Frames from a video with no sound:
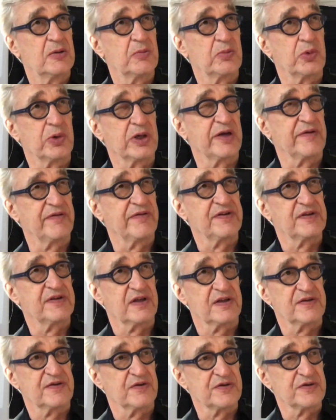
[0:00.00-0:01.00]
When I Was
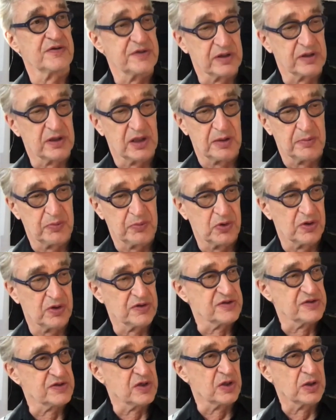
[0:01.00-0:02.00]
at Social Club or
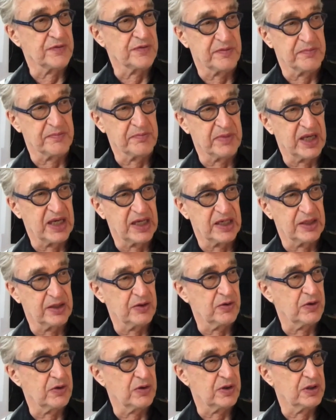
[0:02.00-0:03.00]
Soul of a Man
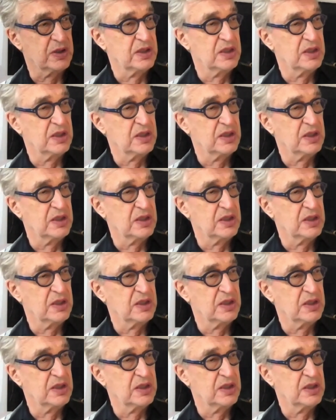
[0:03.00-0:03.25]
or